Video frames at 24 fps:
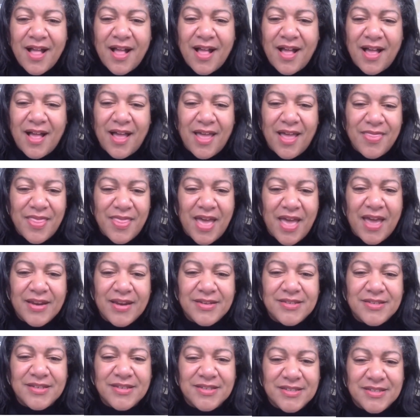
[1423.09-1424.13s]
And
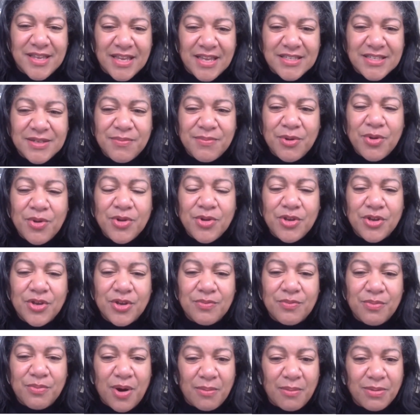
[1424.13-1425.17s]
that is accessible.
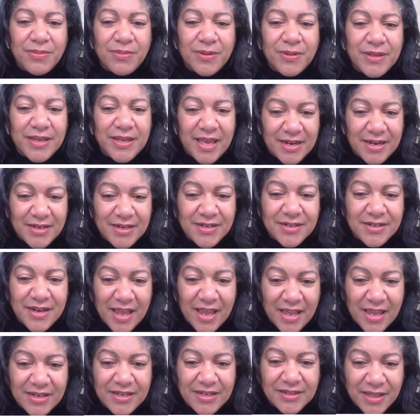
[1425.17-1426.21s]
You can probably get it
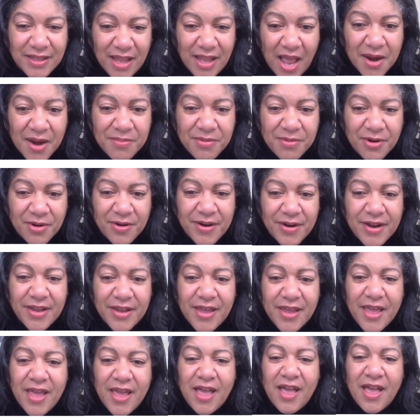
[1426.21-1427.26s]
in any
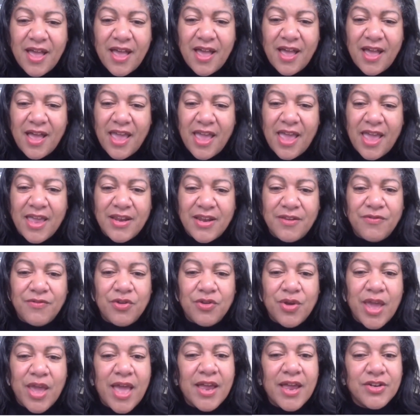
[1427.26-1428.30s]
library. And
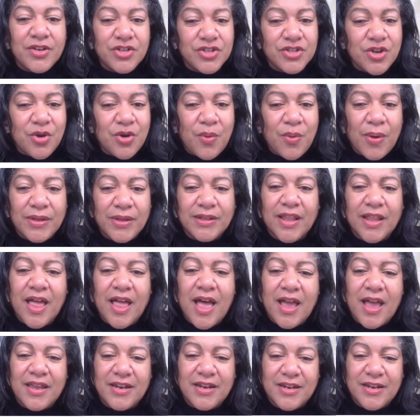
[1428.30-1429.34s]
if you can't, just go
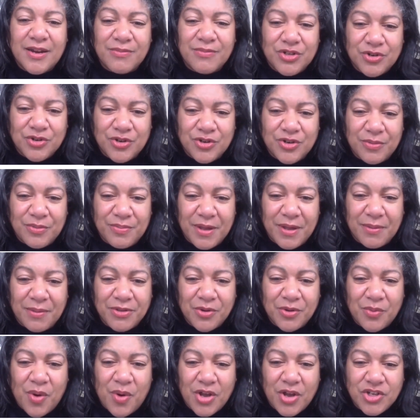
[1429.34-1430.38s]
online, and I'm sure you'll be
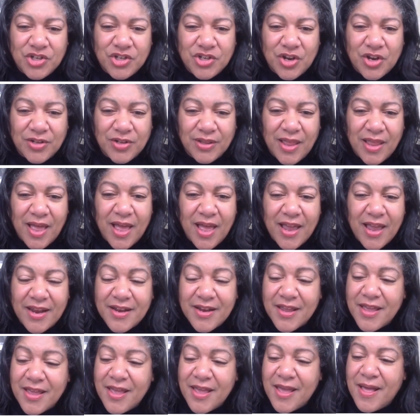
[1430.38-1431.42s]
able to watch it
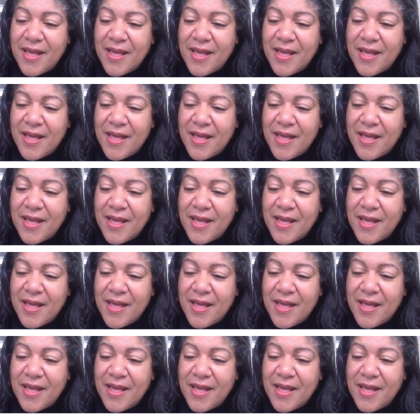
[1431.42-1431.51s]
online.